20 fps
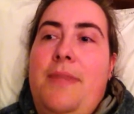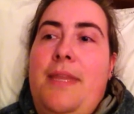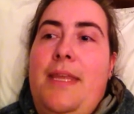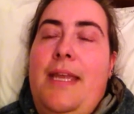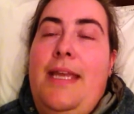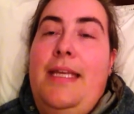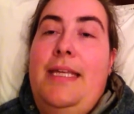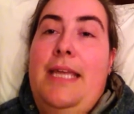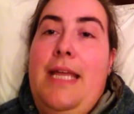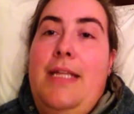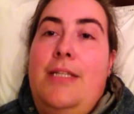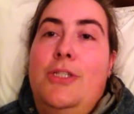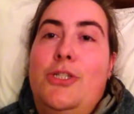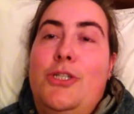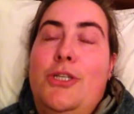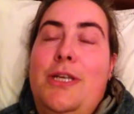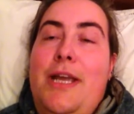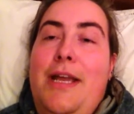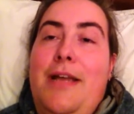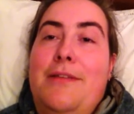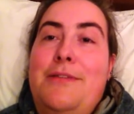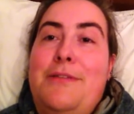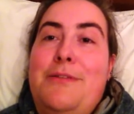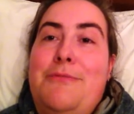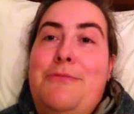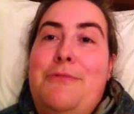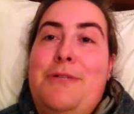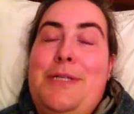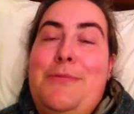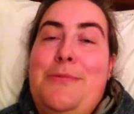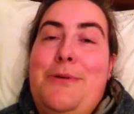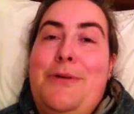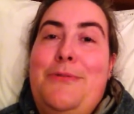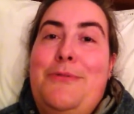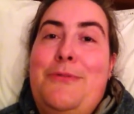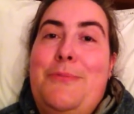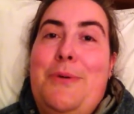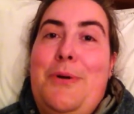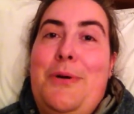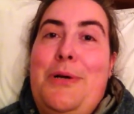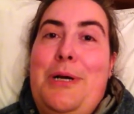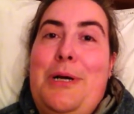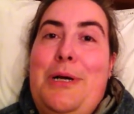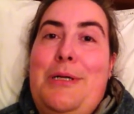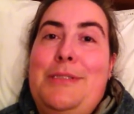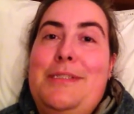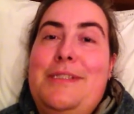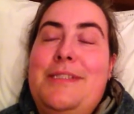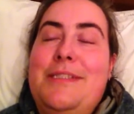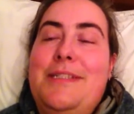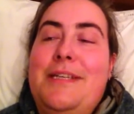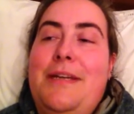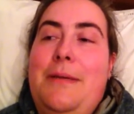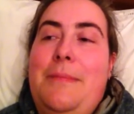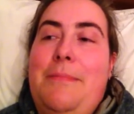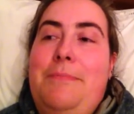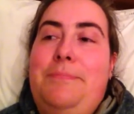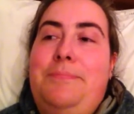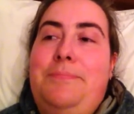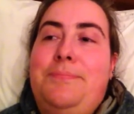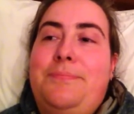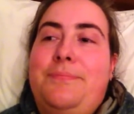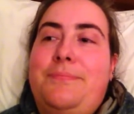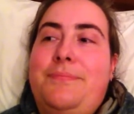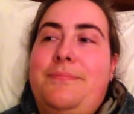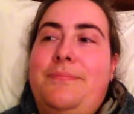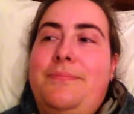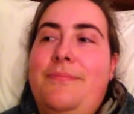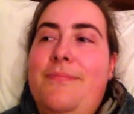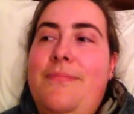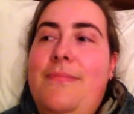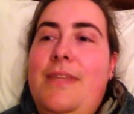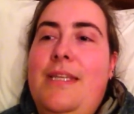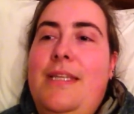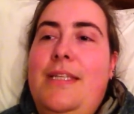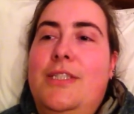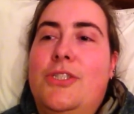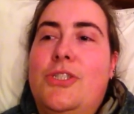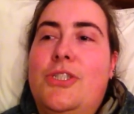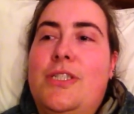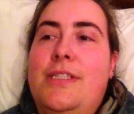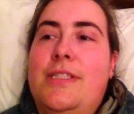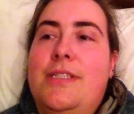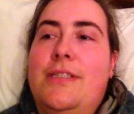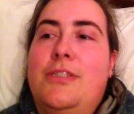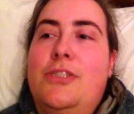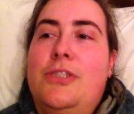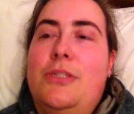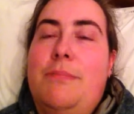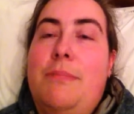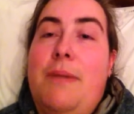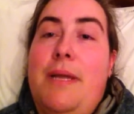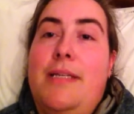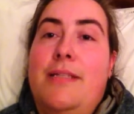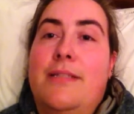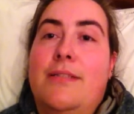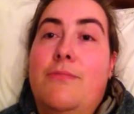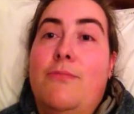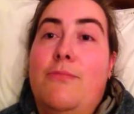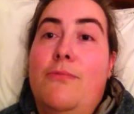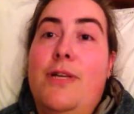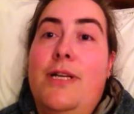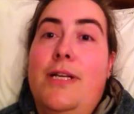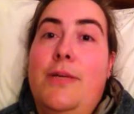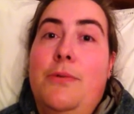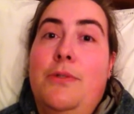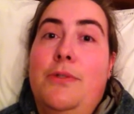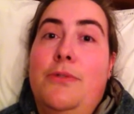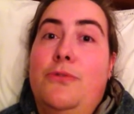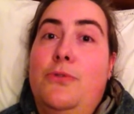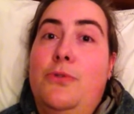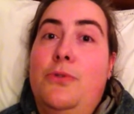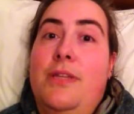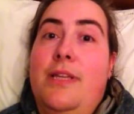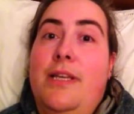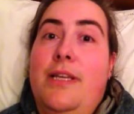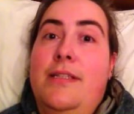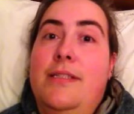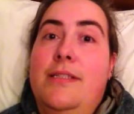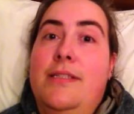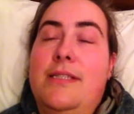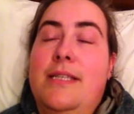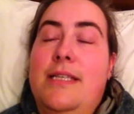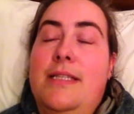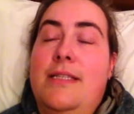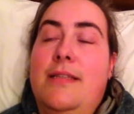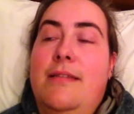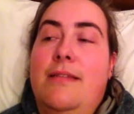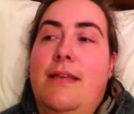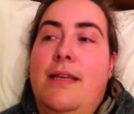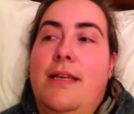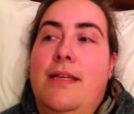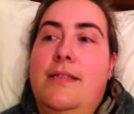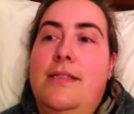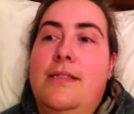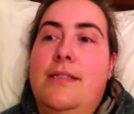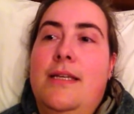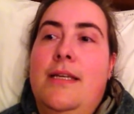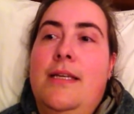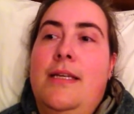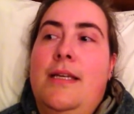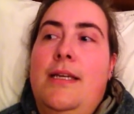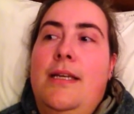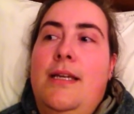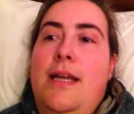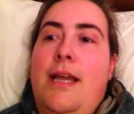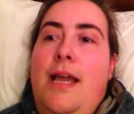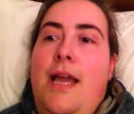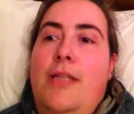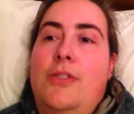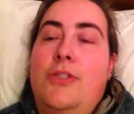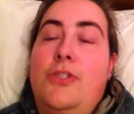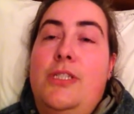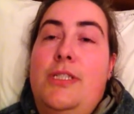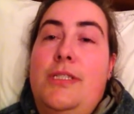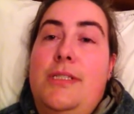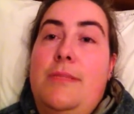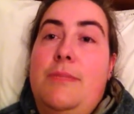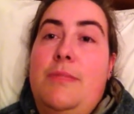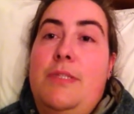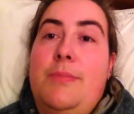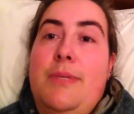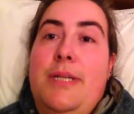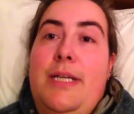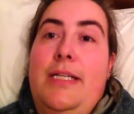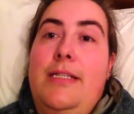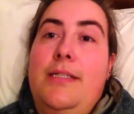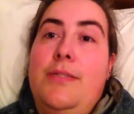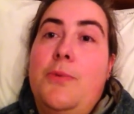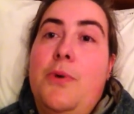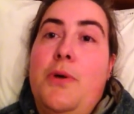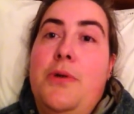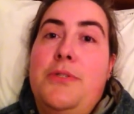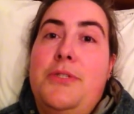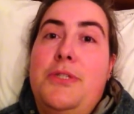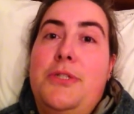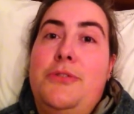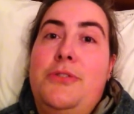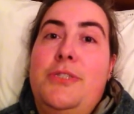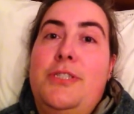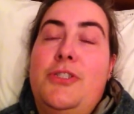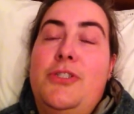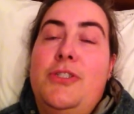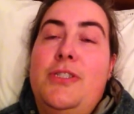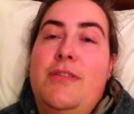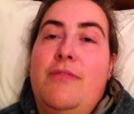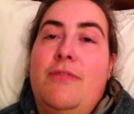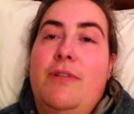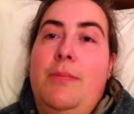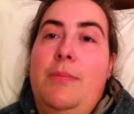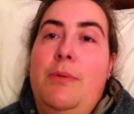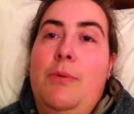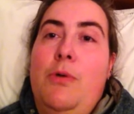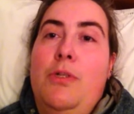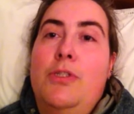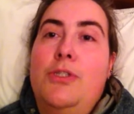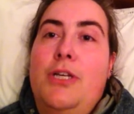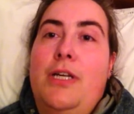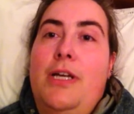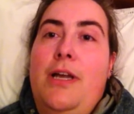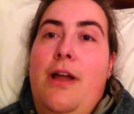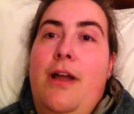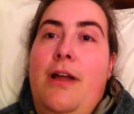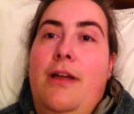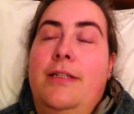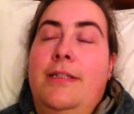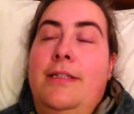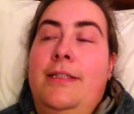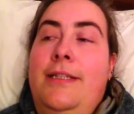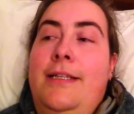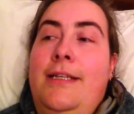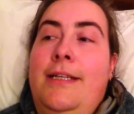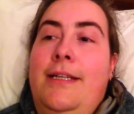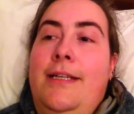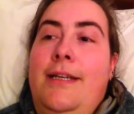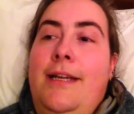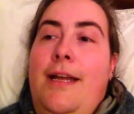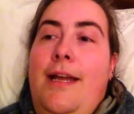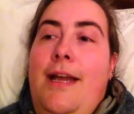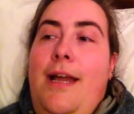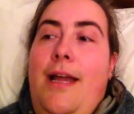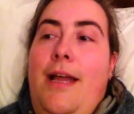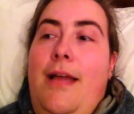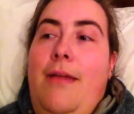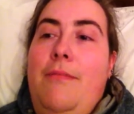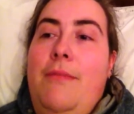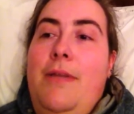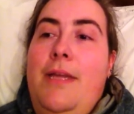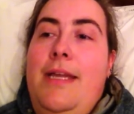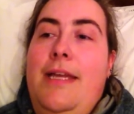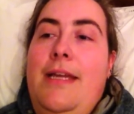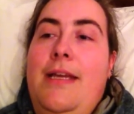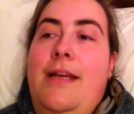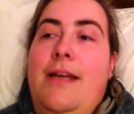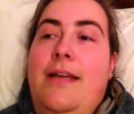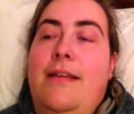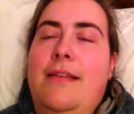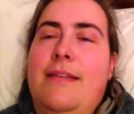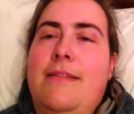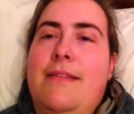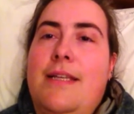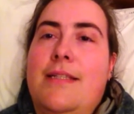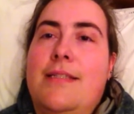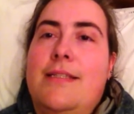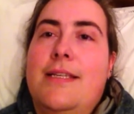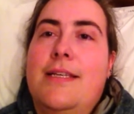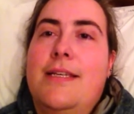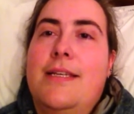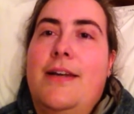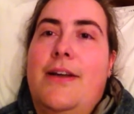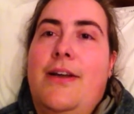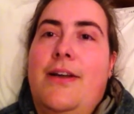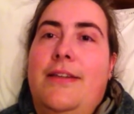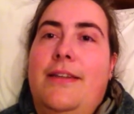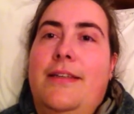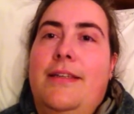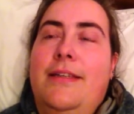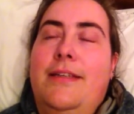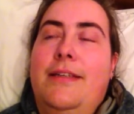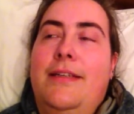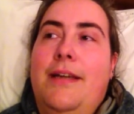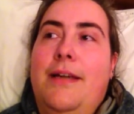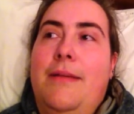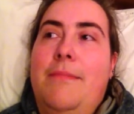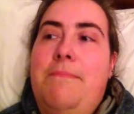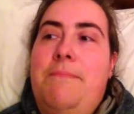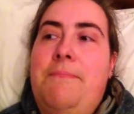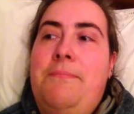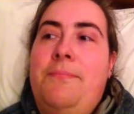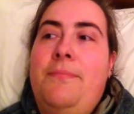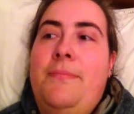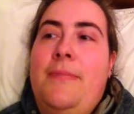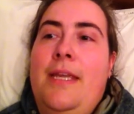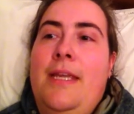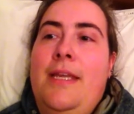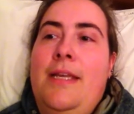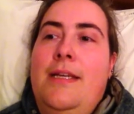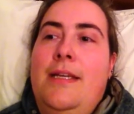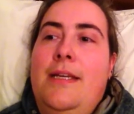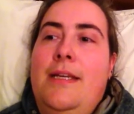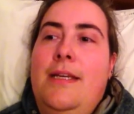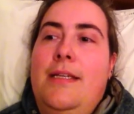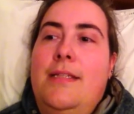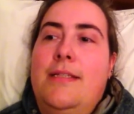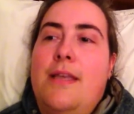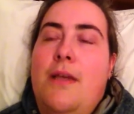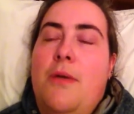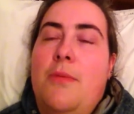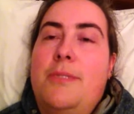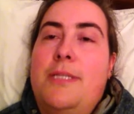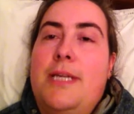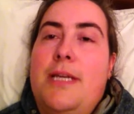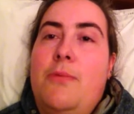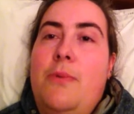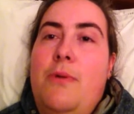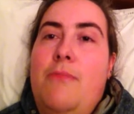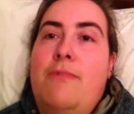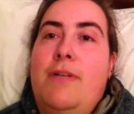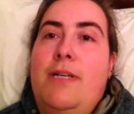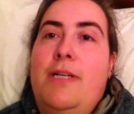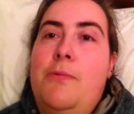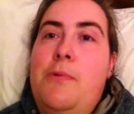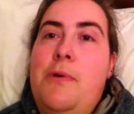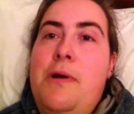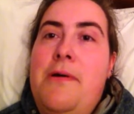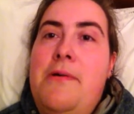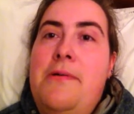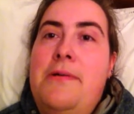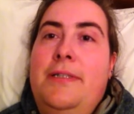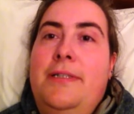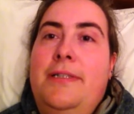again she has a really wonderful podcast. She makes some really wonderful things, knitted things, and she does some spinning as well, so you should definitely be watching her. I think that's it. I think setup day went really well.